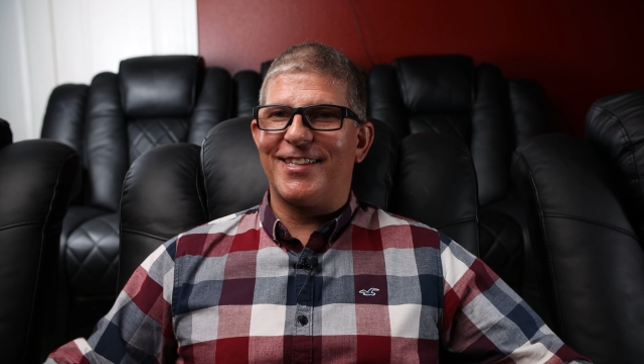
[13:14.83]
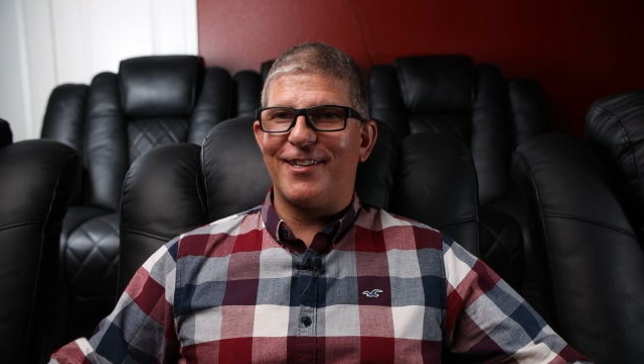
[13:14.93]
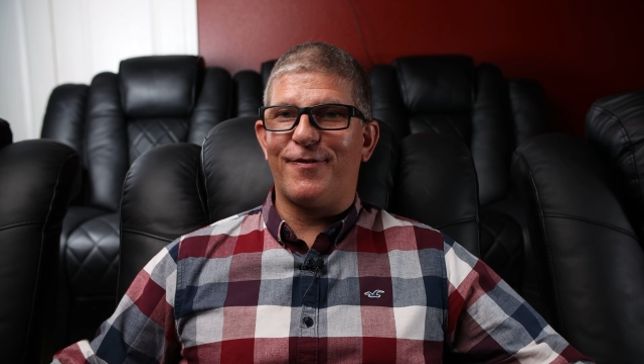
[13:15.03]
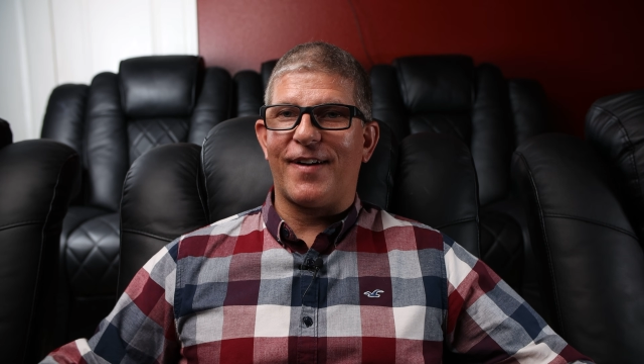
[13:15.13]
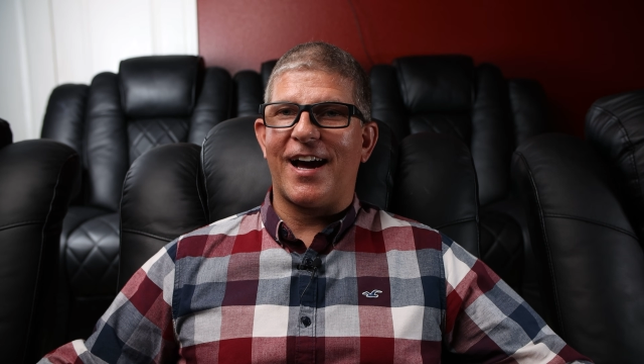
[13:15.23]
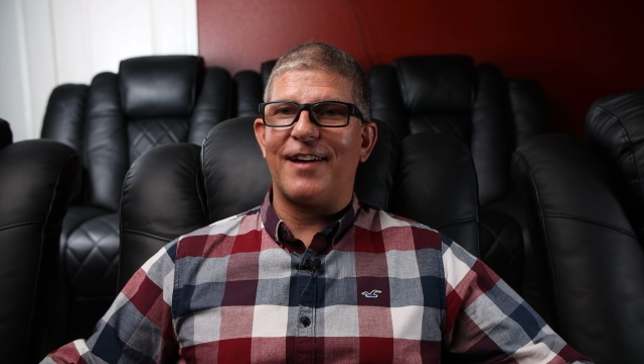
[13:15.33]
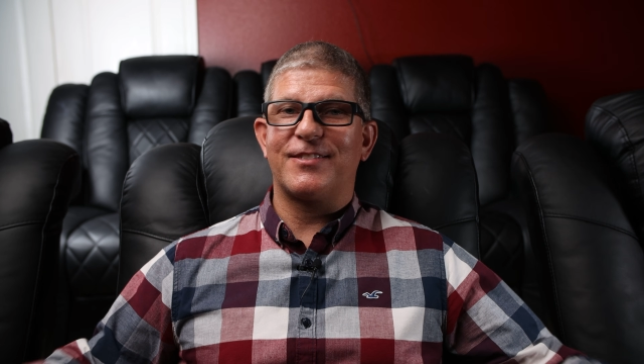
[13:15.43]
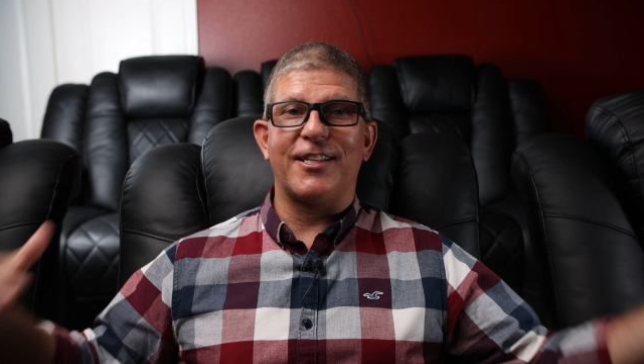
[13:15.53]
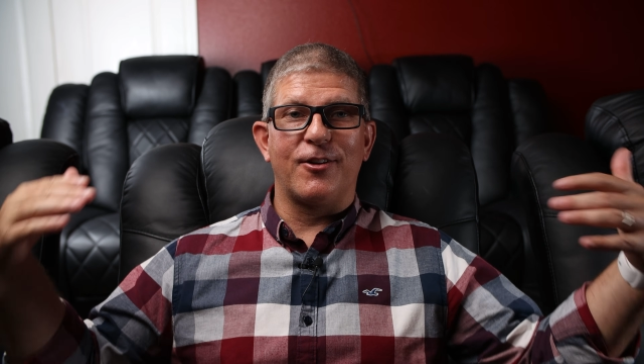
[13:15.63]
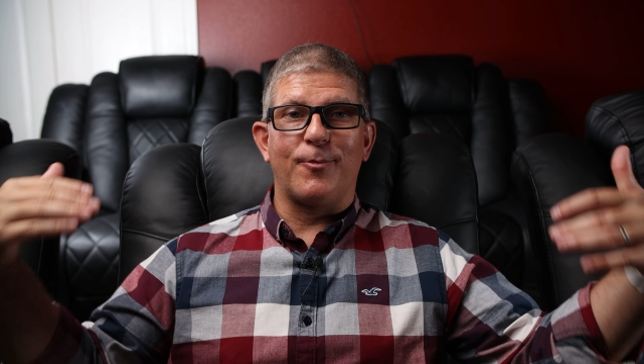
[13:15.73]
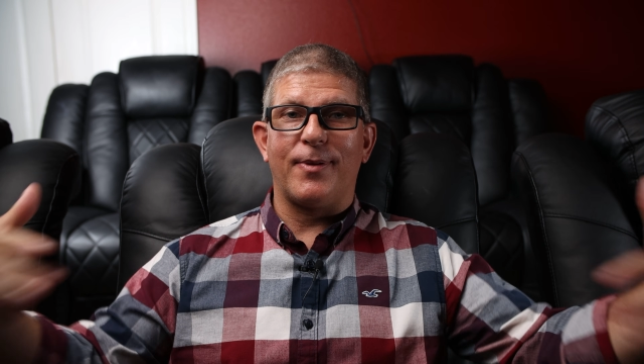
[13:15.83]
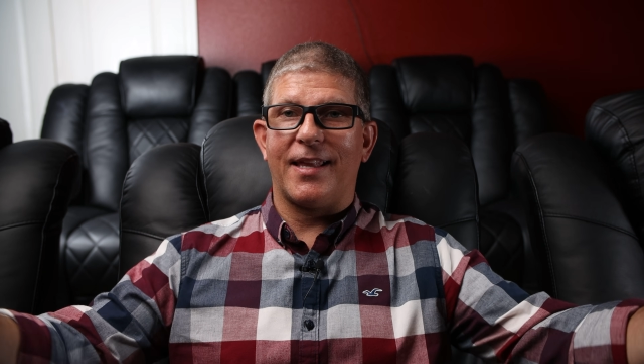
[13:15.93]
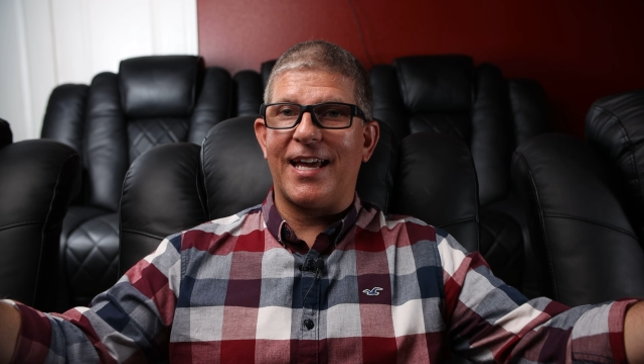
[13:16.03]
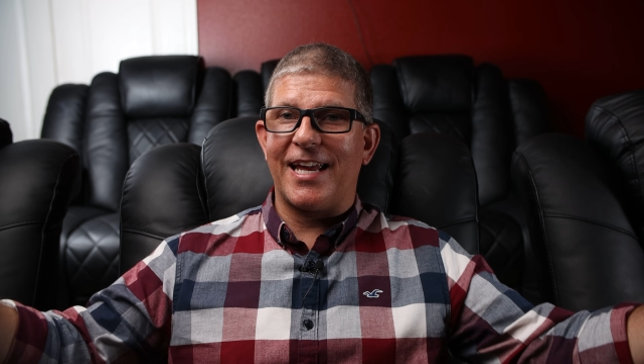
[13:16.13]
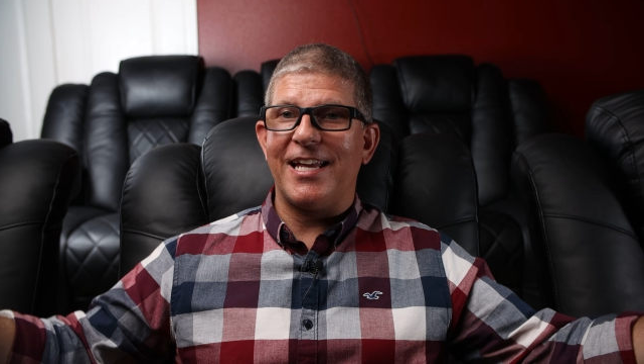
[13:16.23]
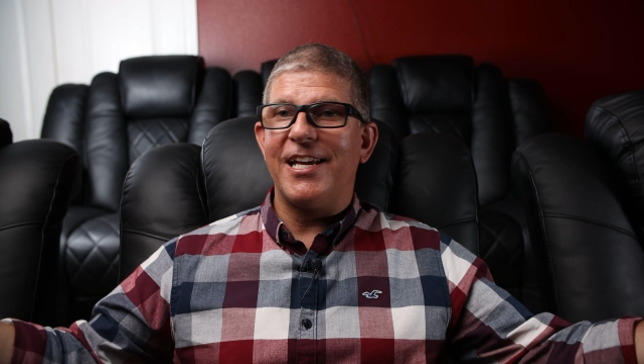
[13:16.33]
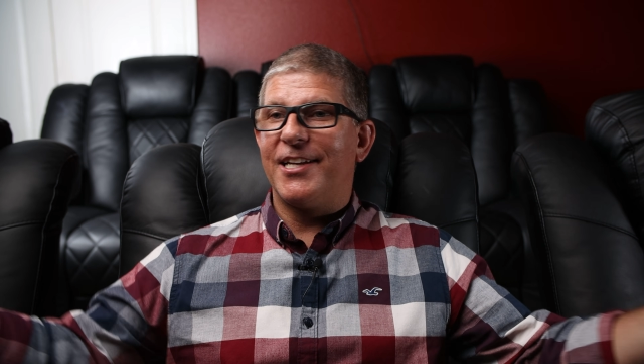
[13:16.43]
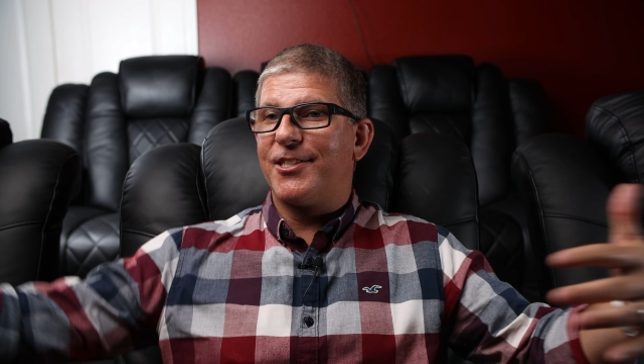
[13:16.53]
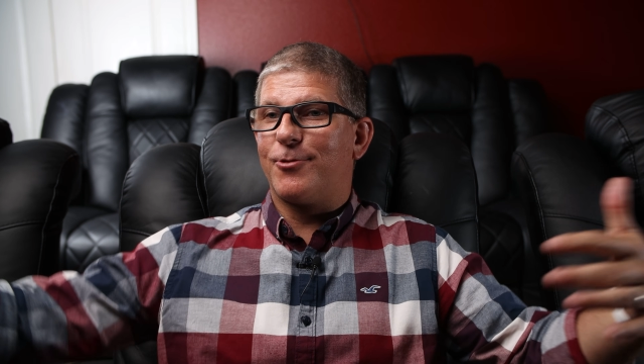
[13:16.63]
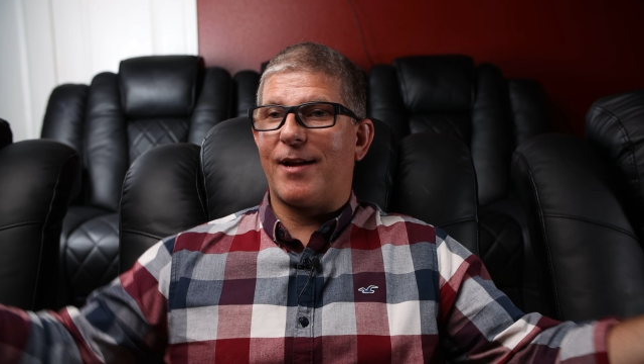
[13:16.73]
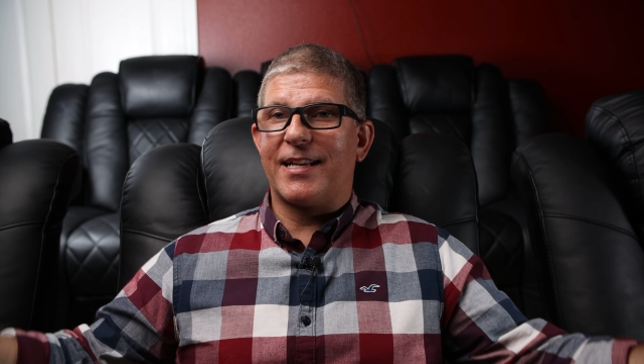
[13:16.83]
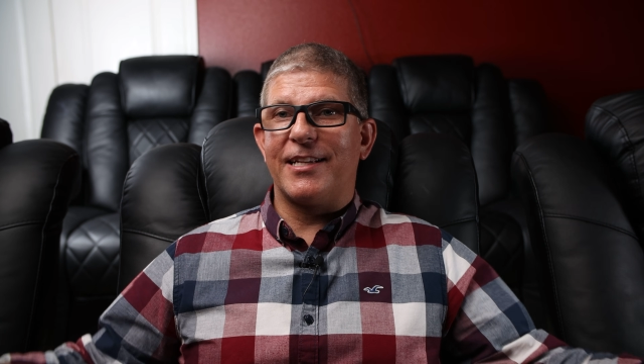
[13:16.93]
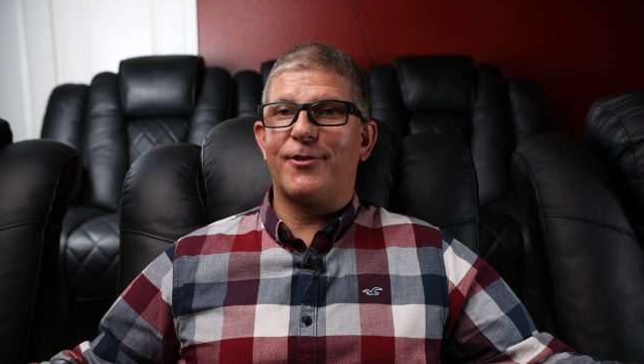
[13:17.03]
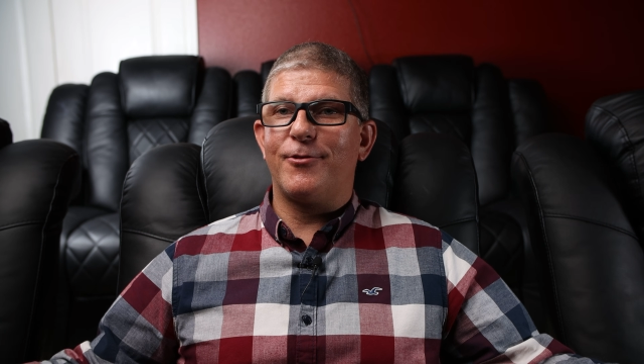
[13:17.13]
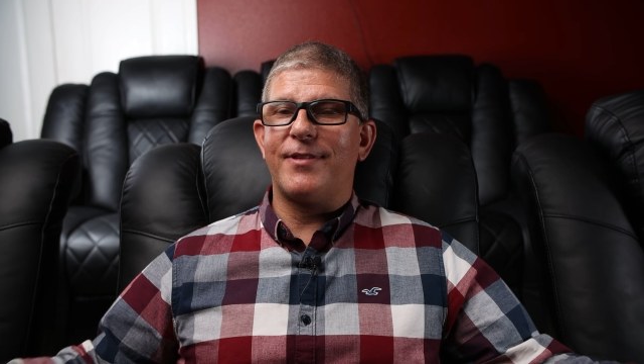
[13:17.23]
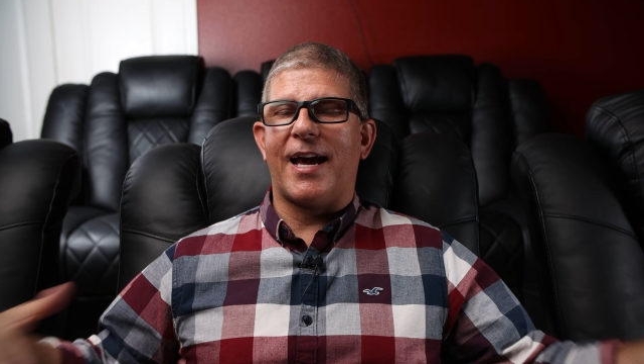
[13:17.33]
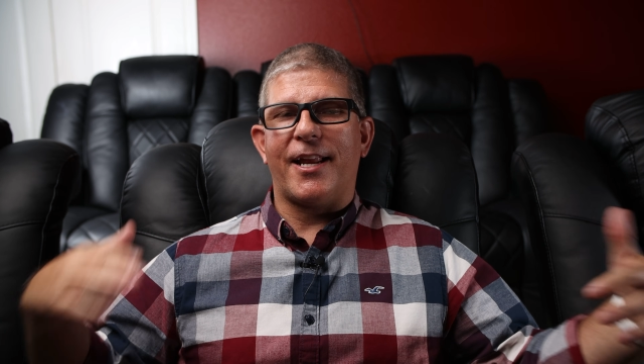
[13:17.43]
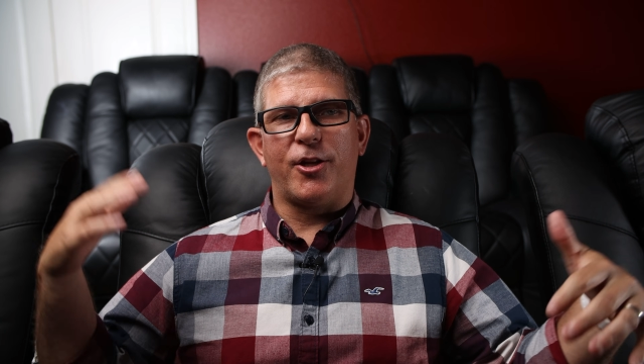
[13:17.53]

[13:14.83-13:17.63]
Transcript: the fives and it'll play directly through that.